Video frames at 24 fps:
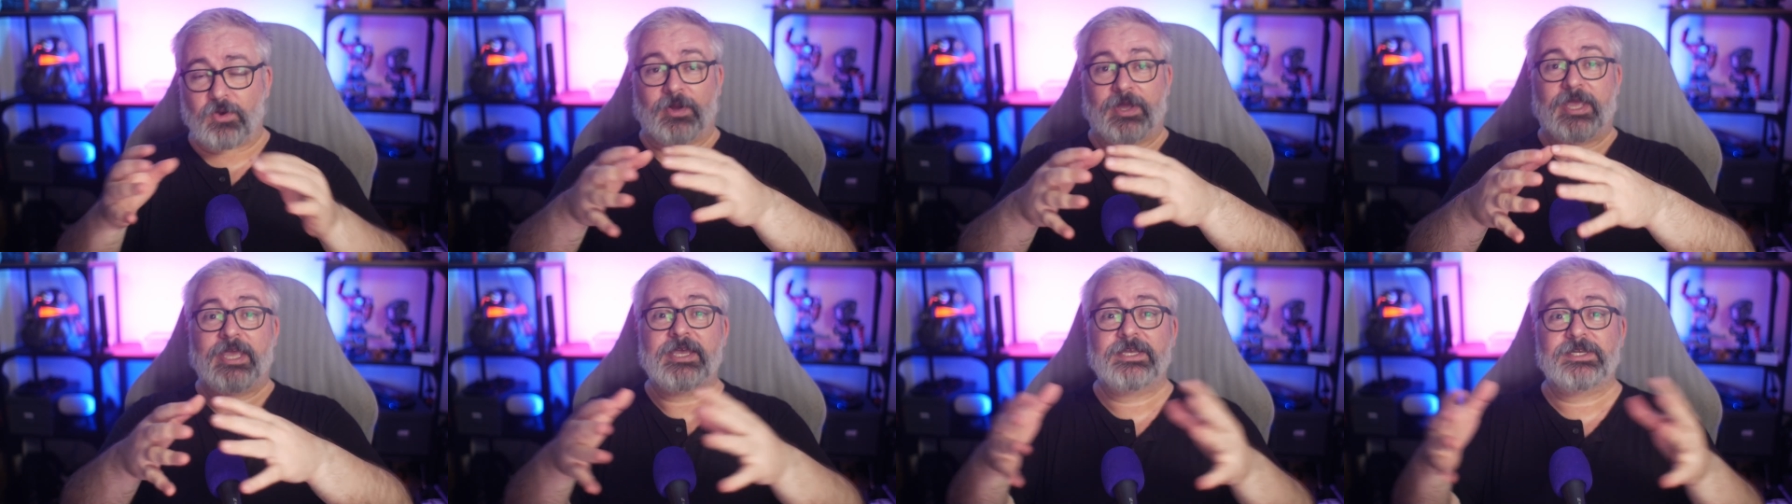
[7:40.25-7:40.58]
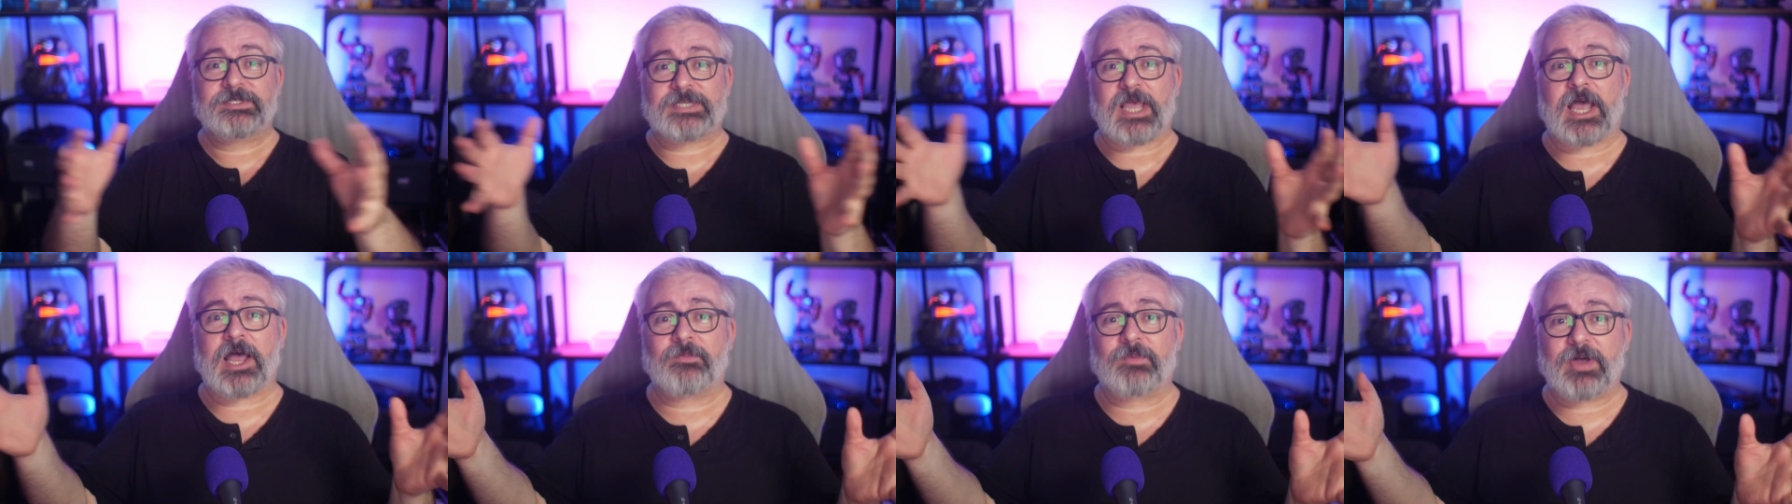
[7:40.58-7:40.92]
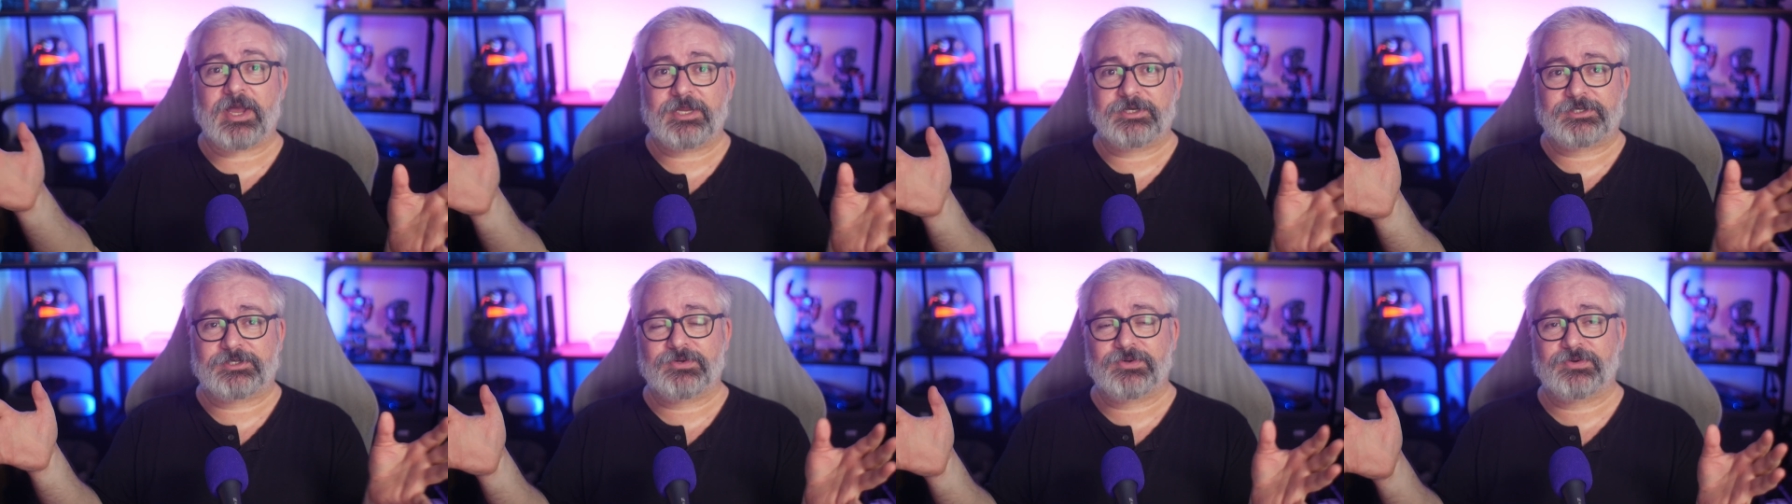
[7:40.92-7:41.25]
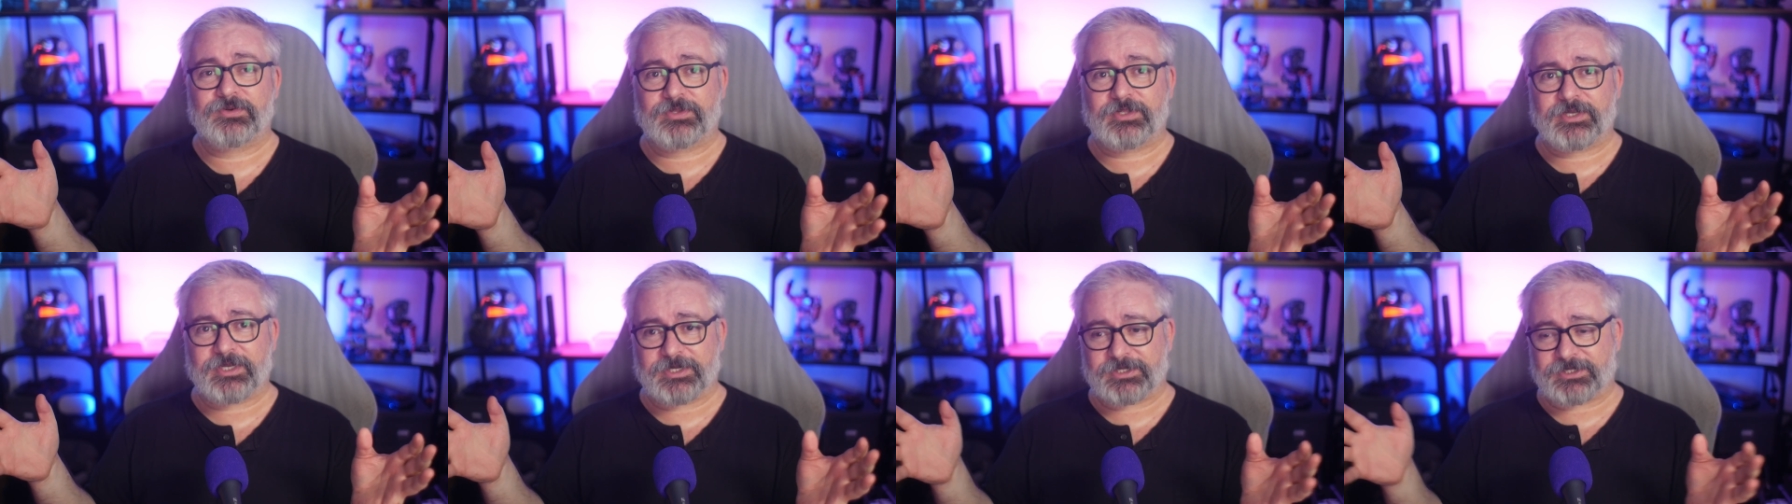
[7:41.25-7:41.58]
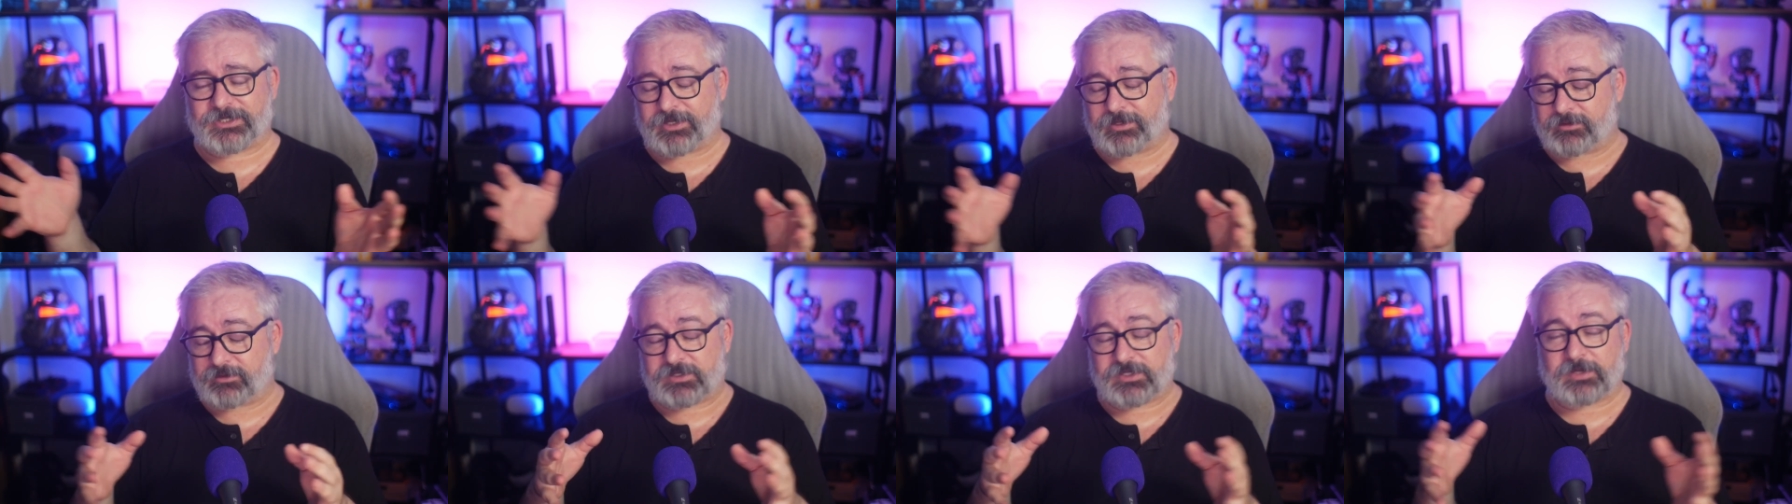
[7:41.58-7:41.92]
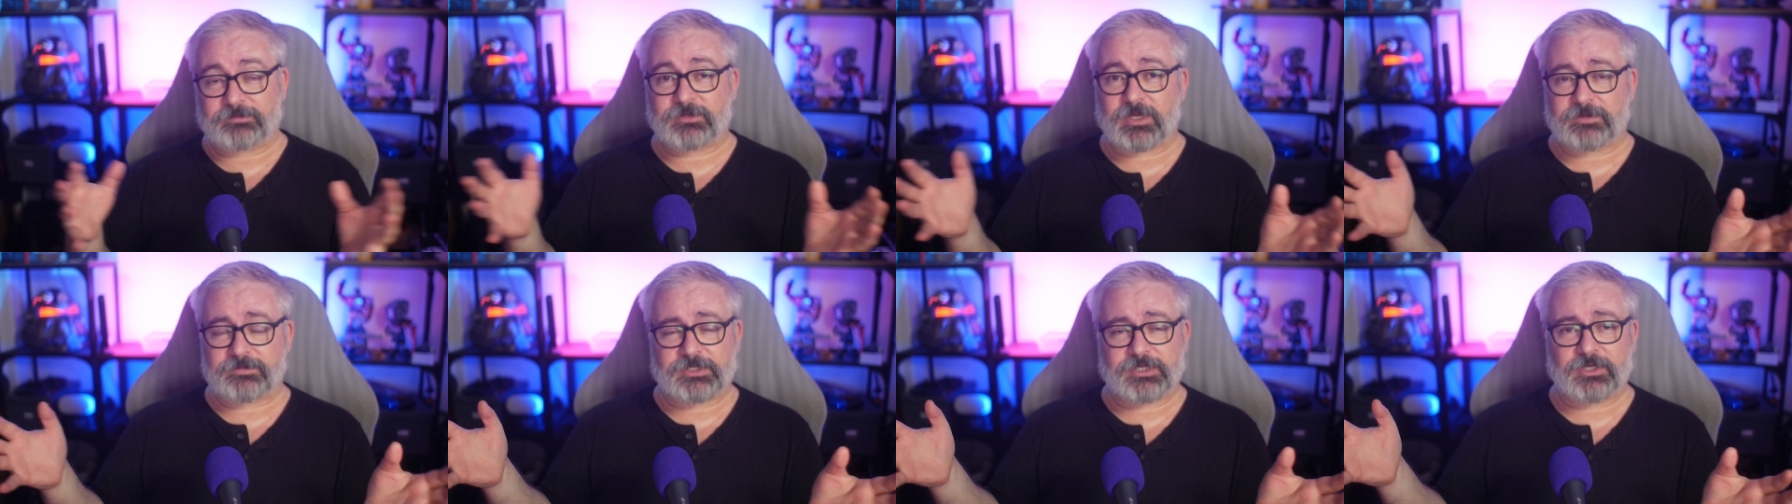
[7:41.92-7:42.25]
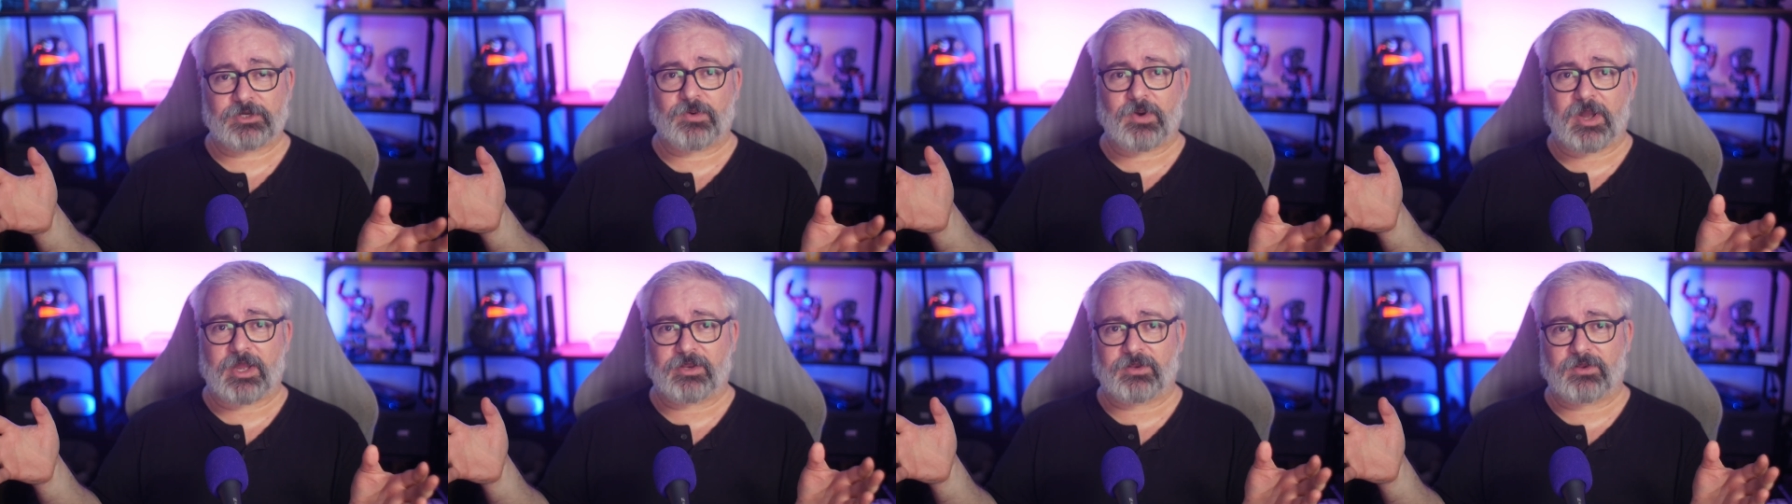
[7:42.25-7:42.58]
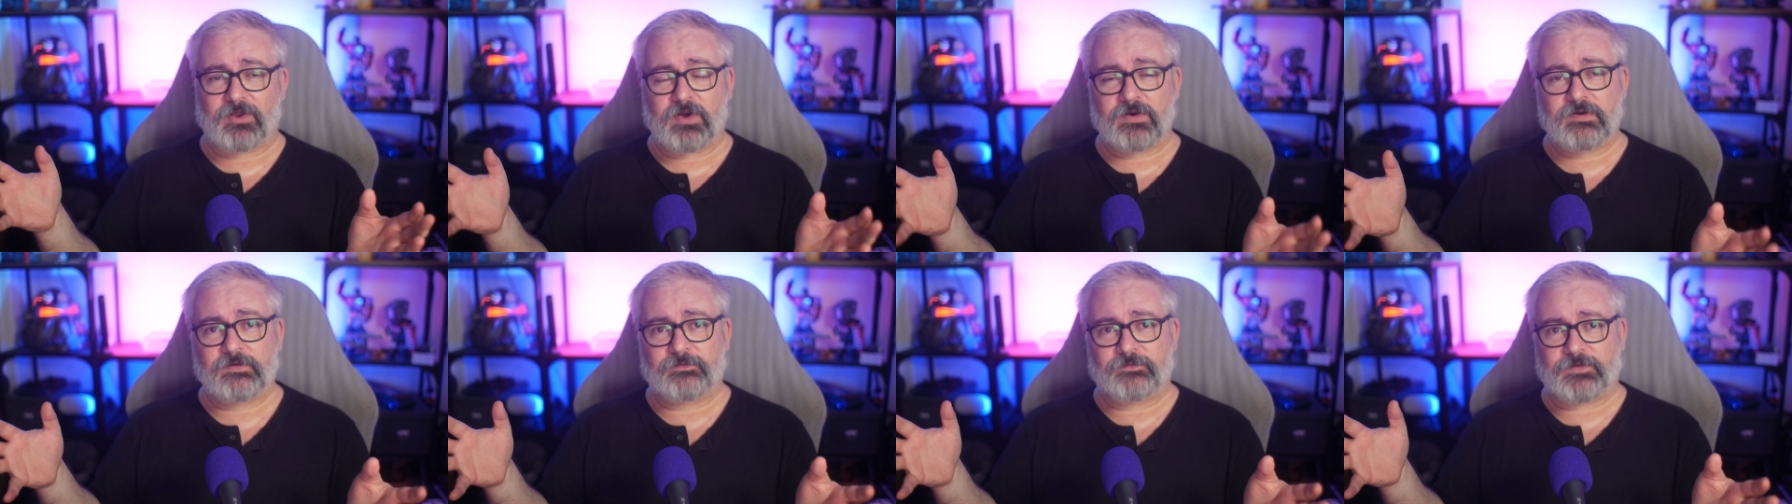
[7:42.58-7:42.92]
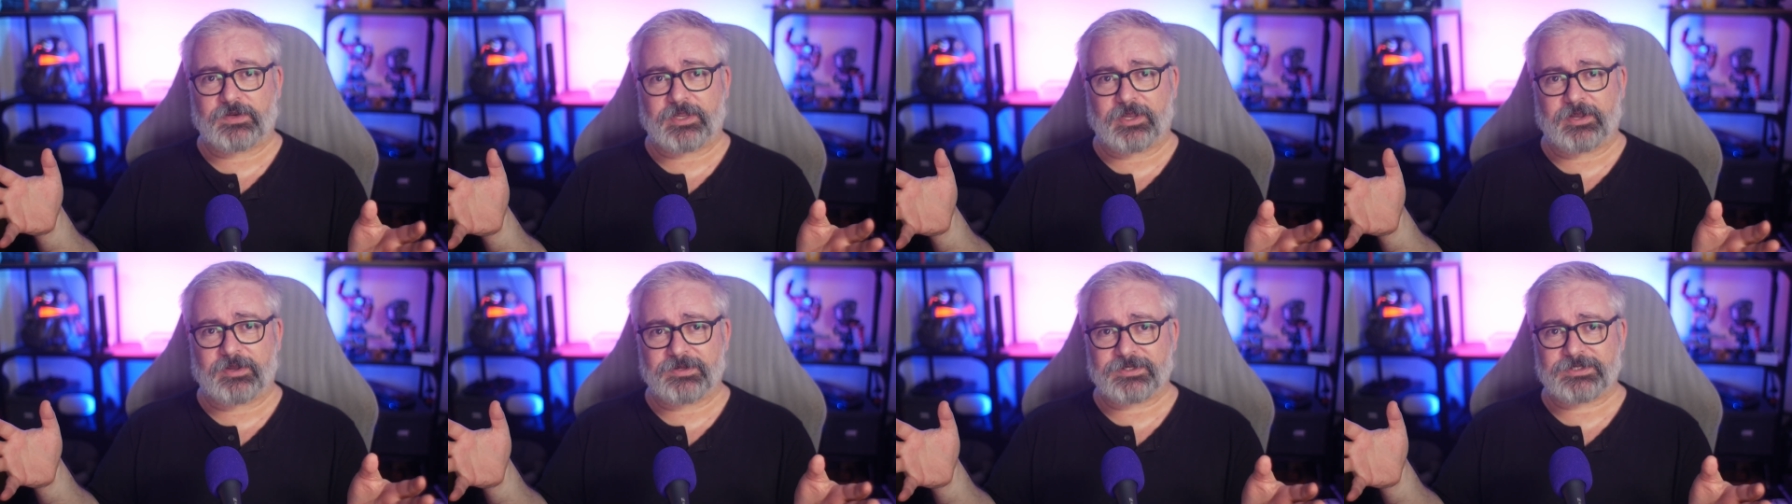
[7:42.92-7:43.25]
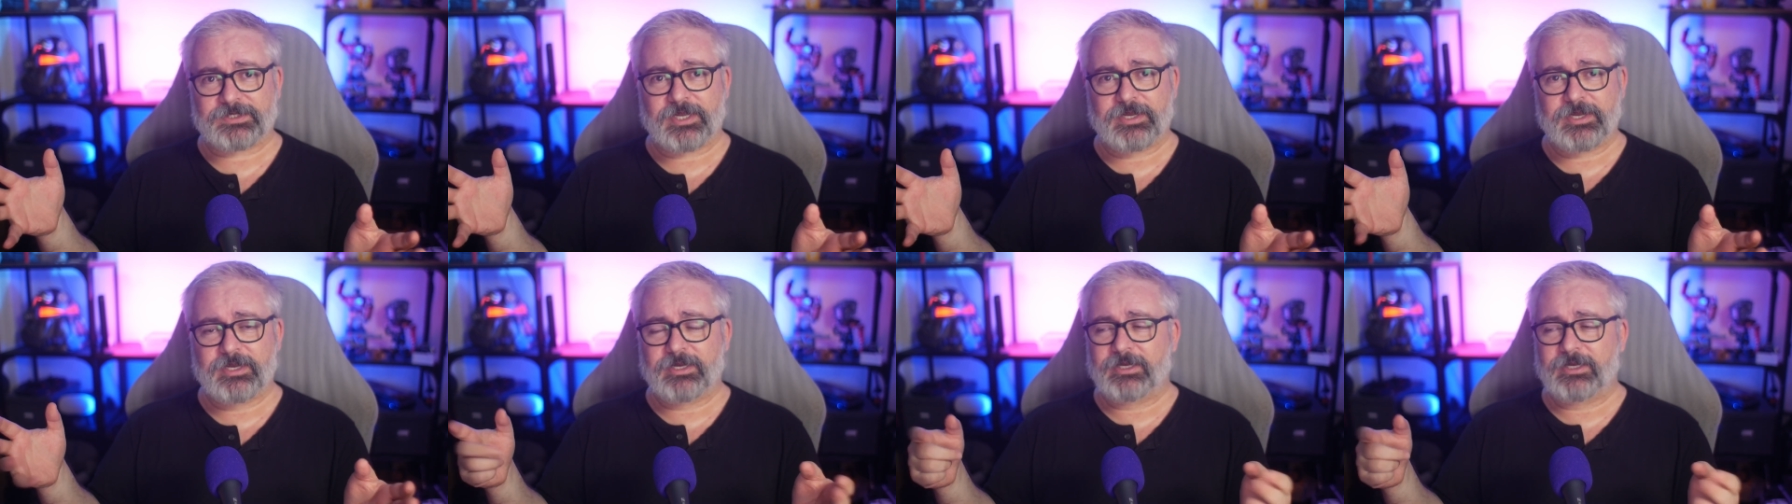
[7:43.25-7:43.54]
Oh, here's how I do this. And sometimes they're quite long videos.